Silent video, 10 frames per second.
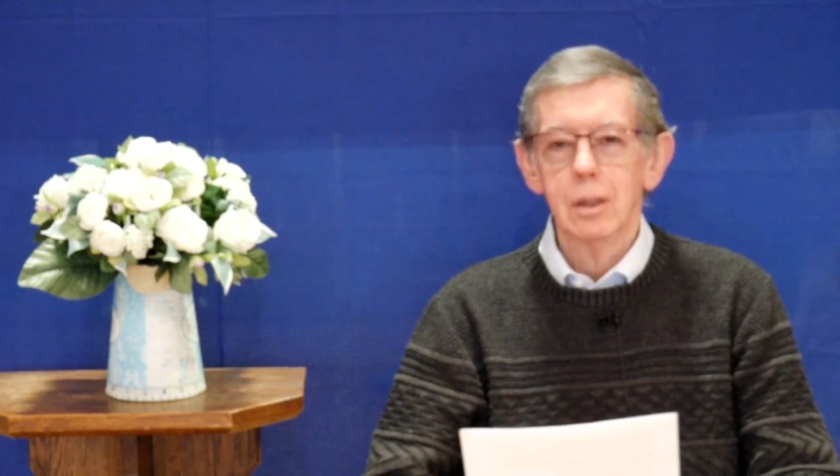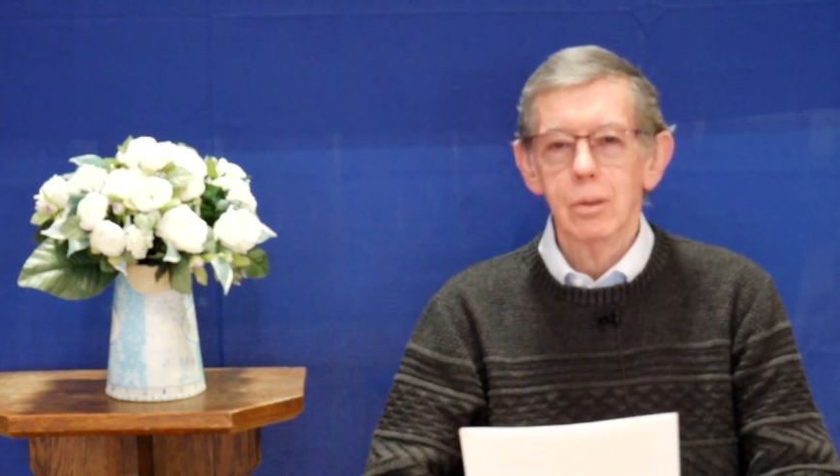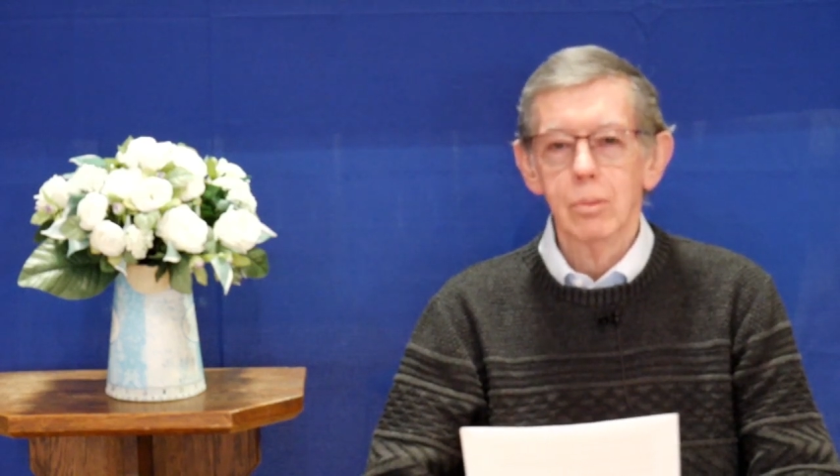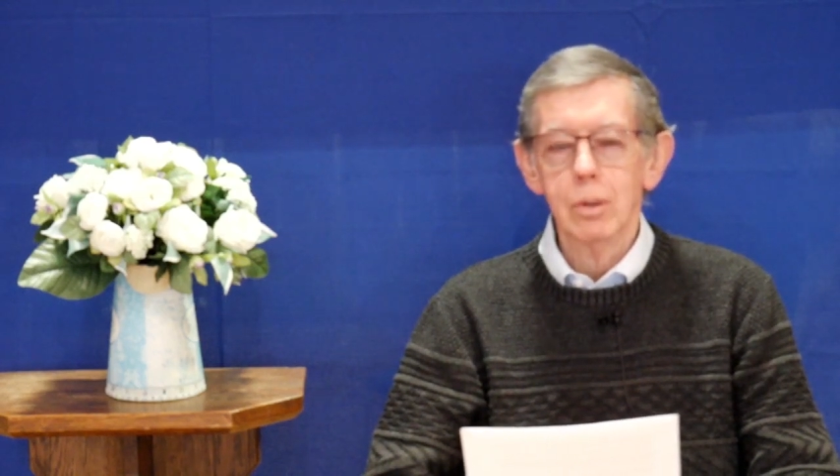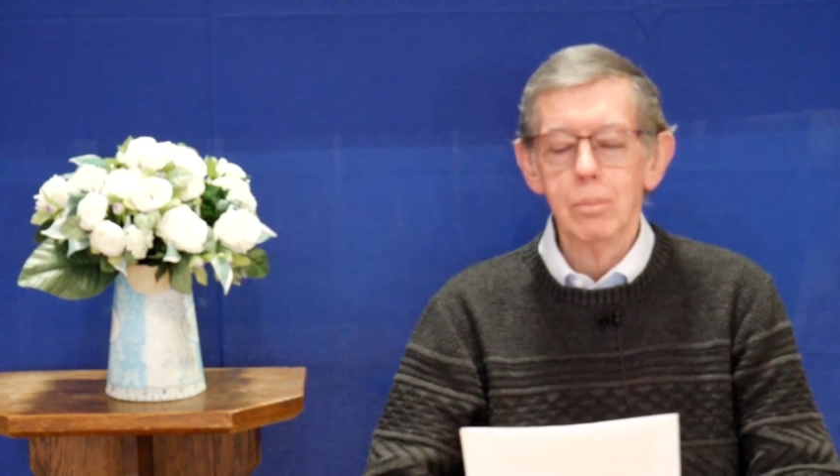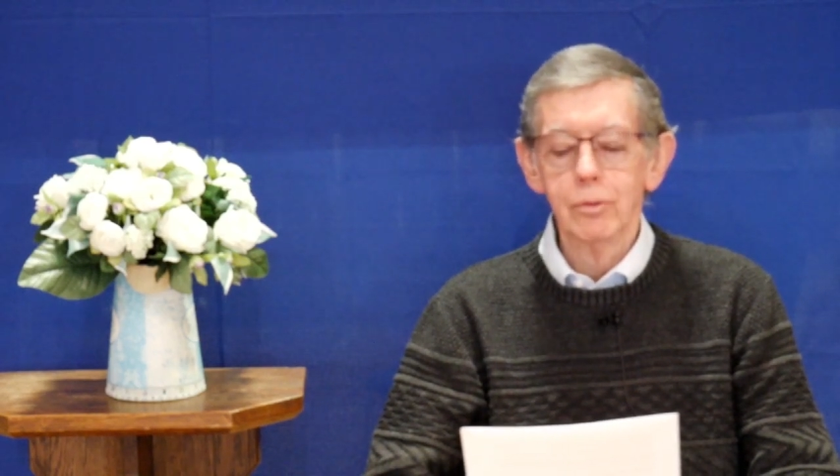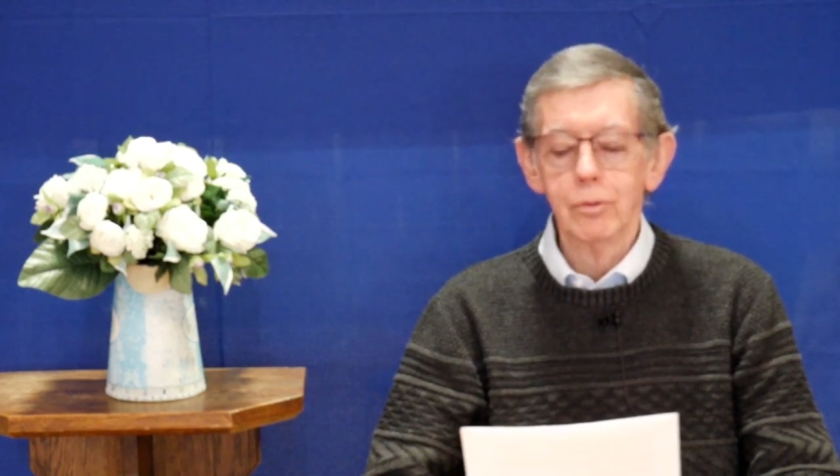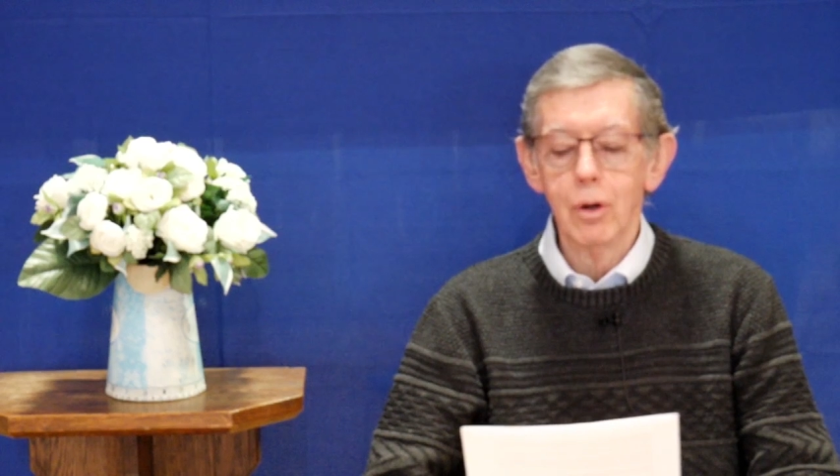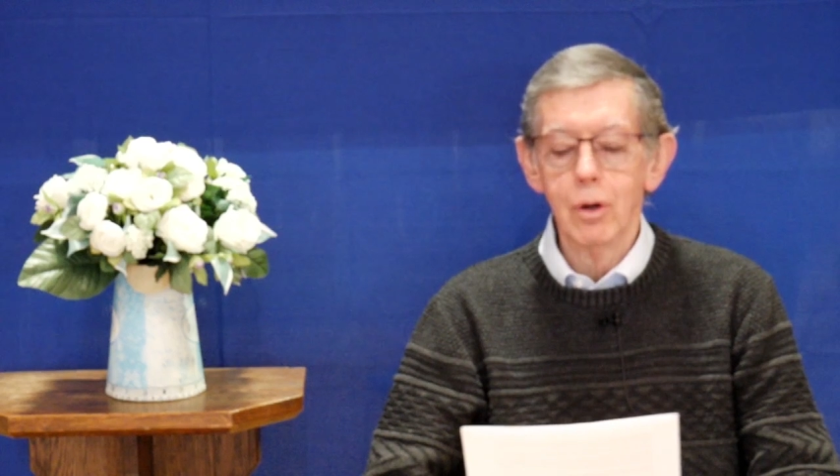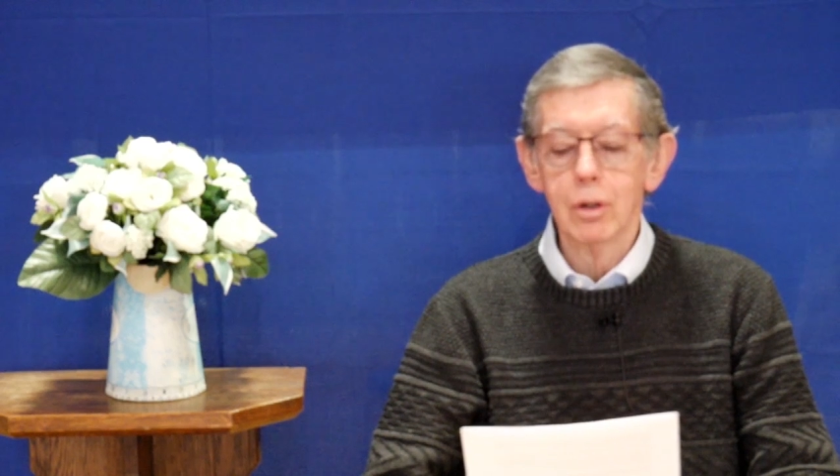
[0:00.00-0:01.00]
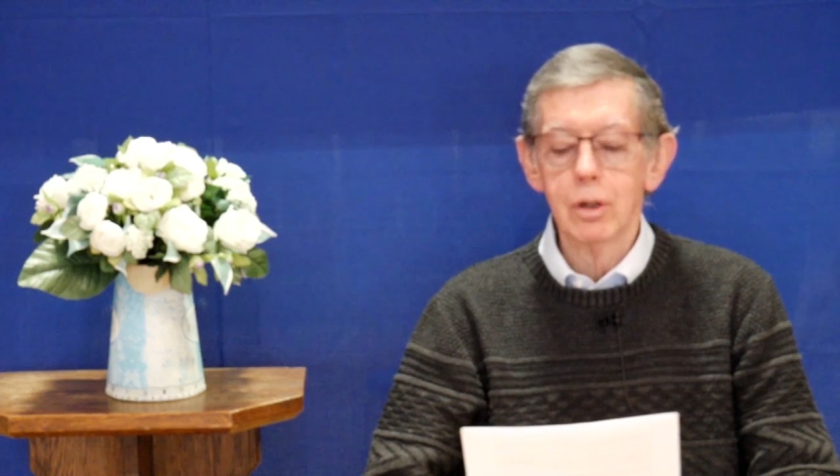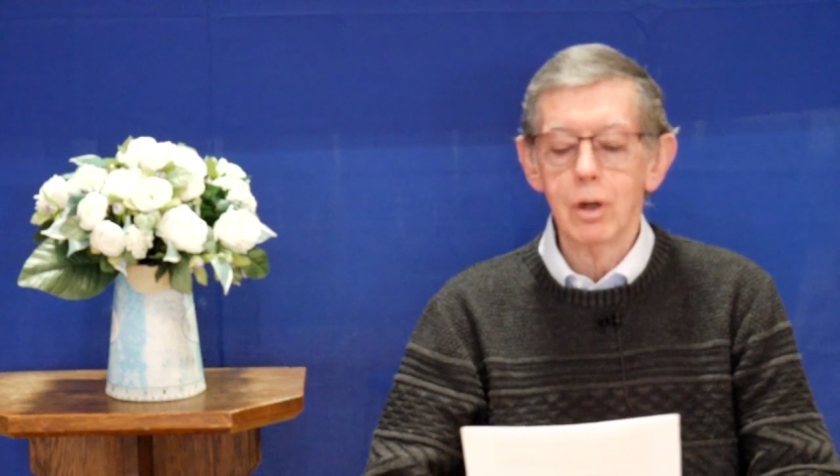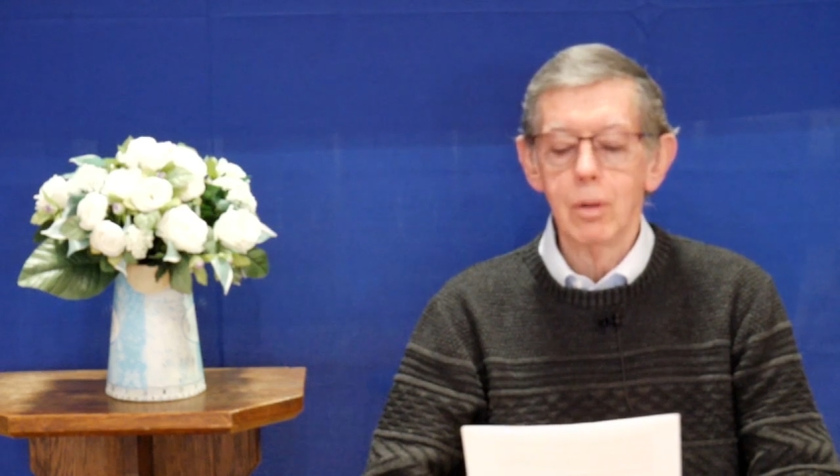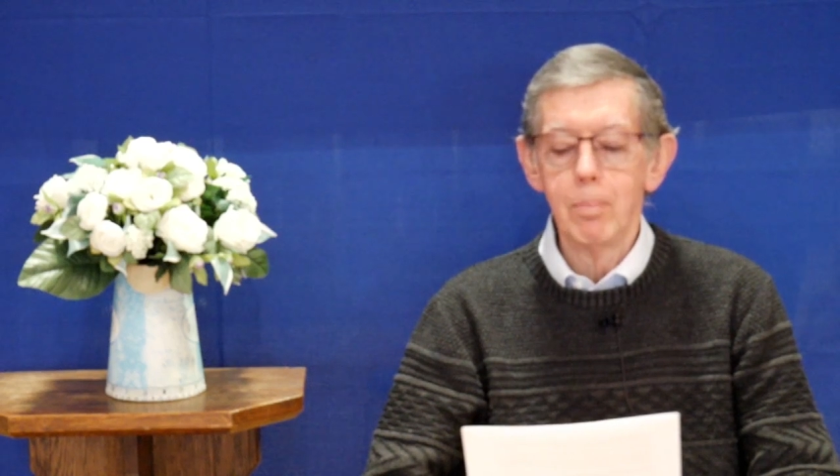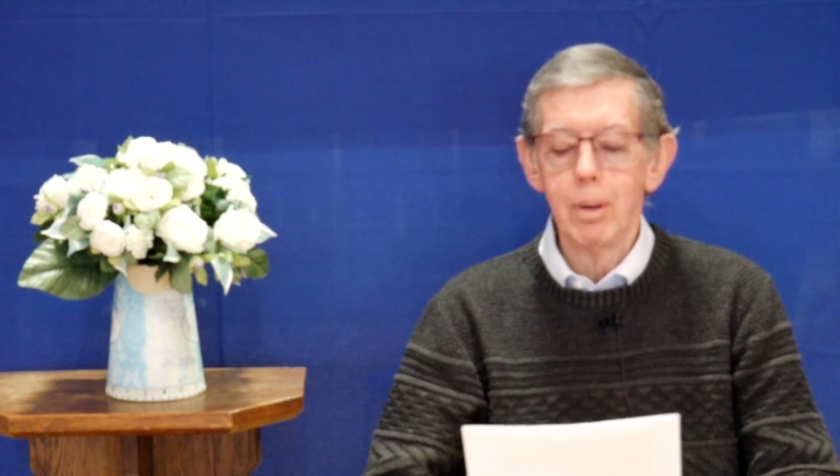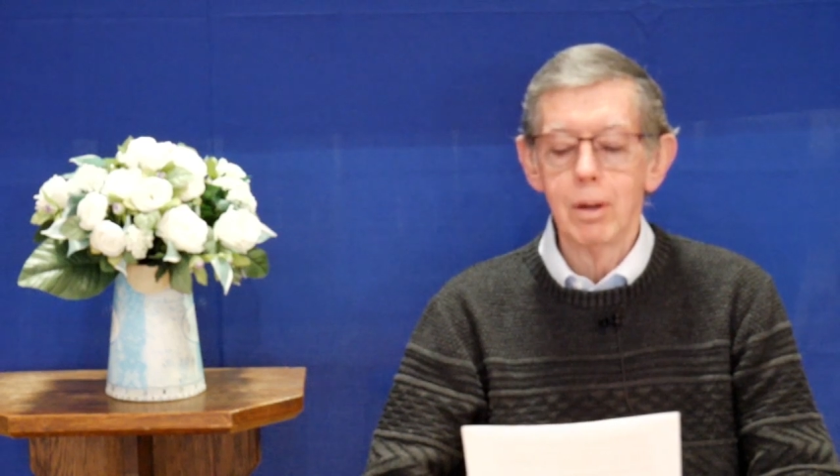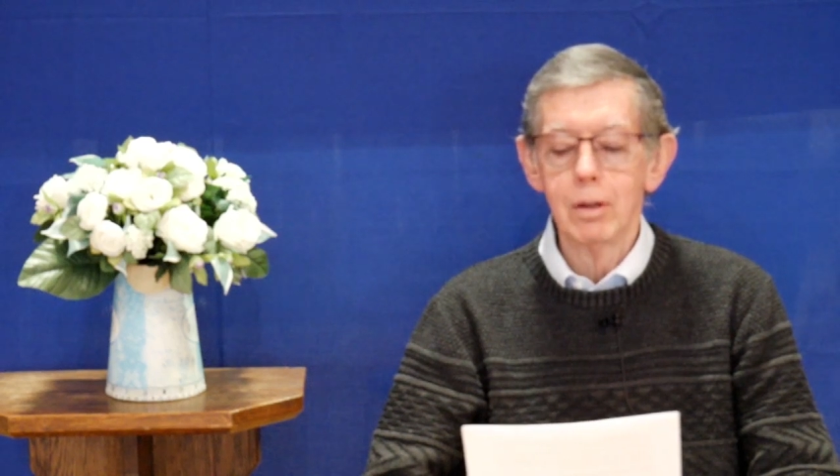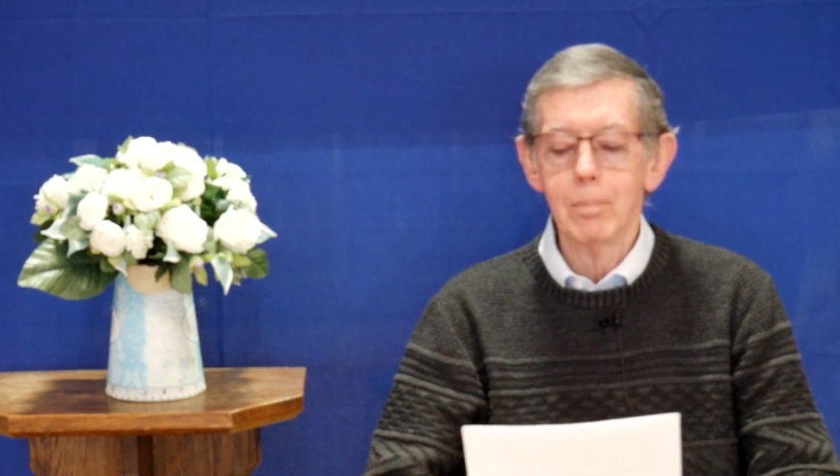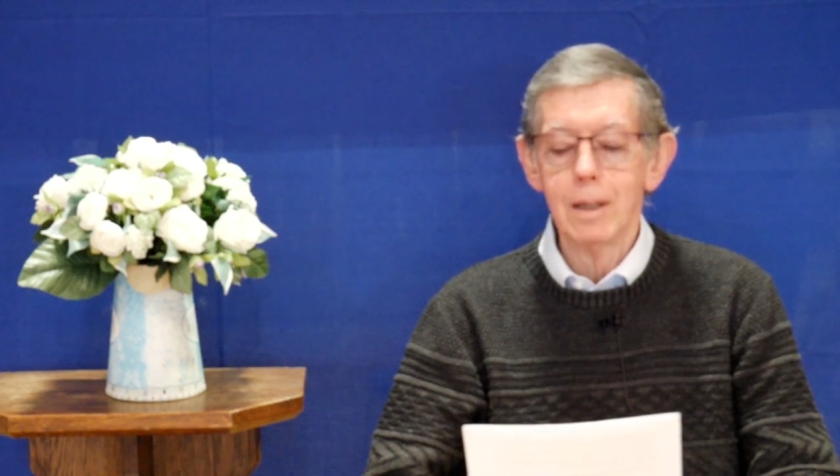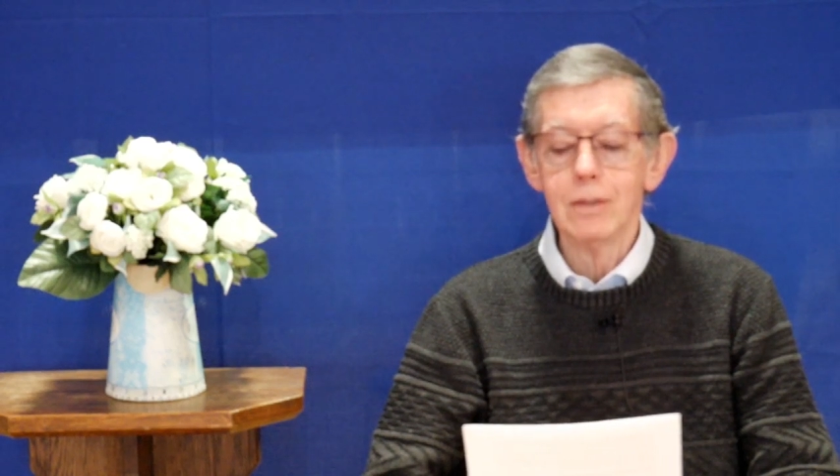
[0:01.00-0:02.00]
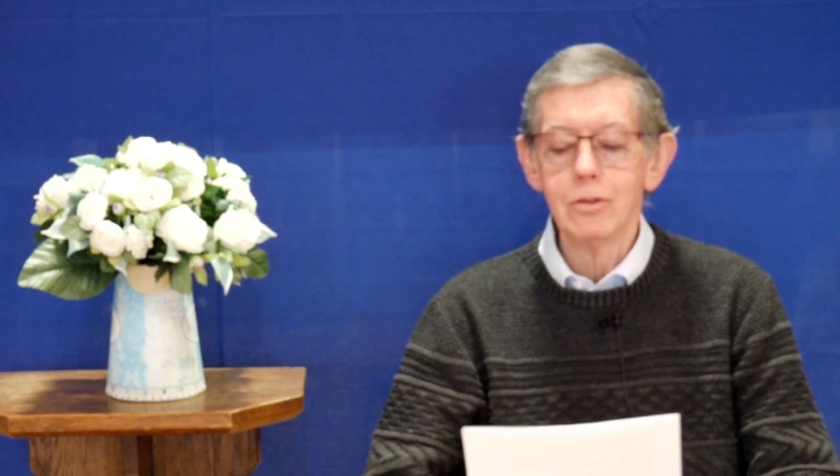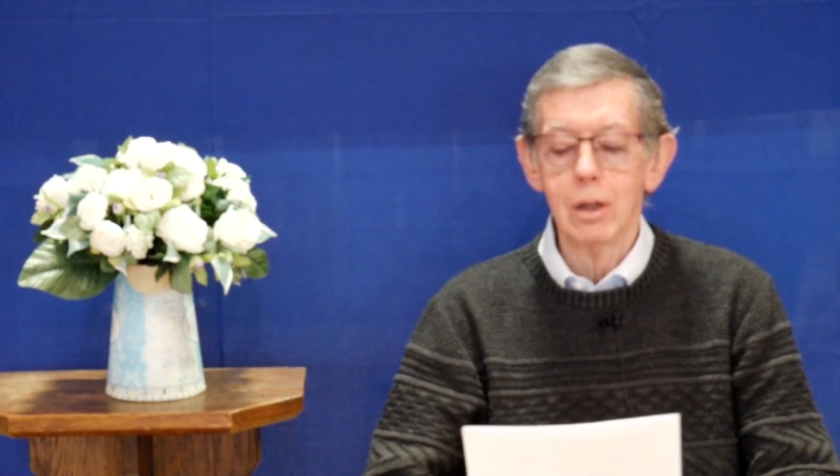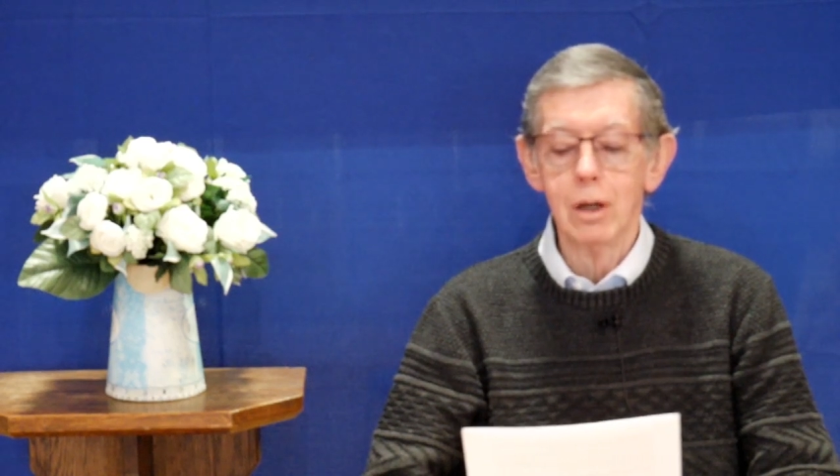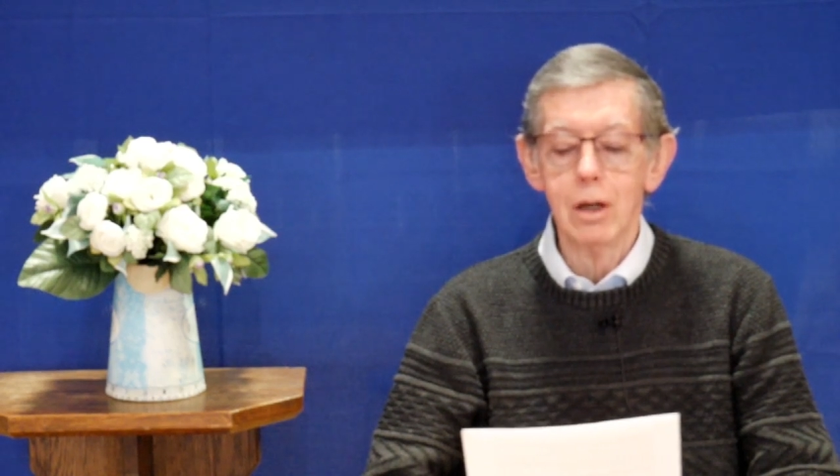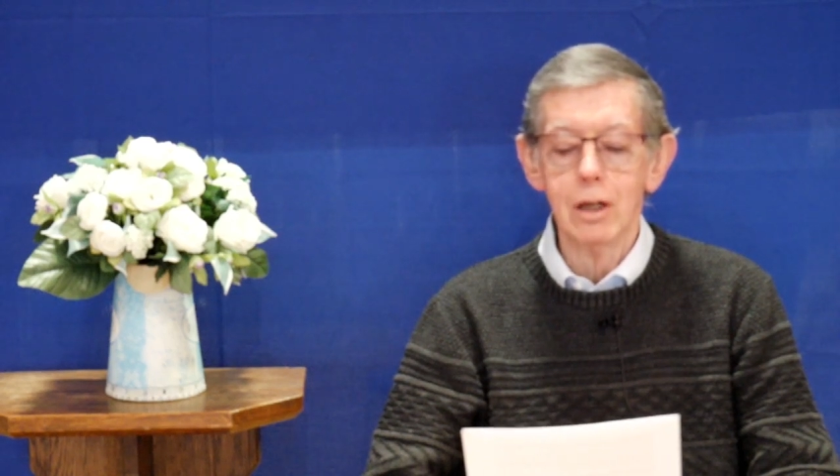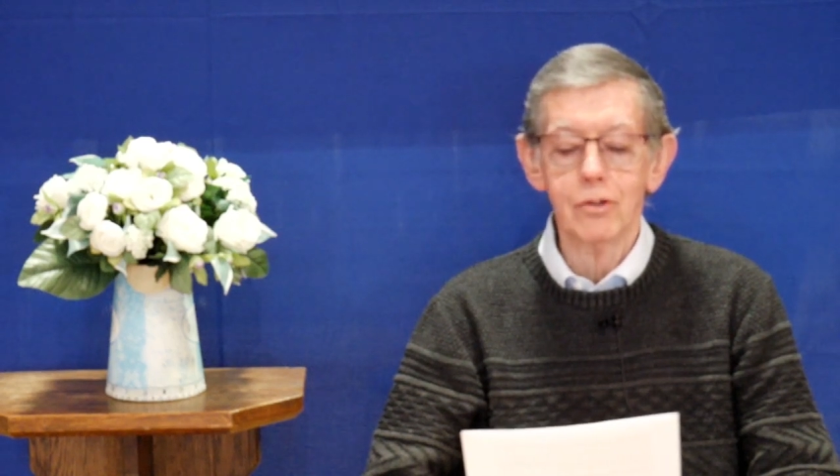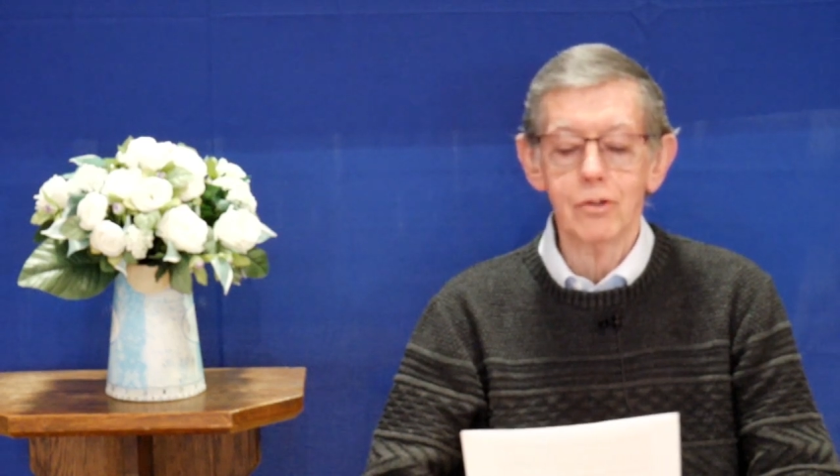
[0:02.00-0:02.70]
We must not compartmentalize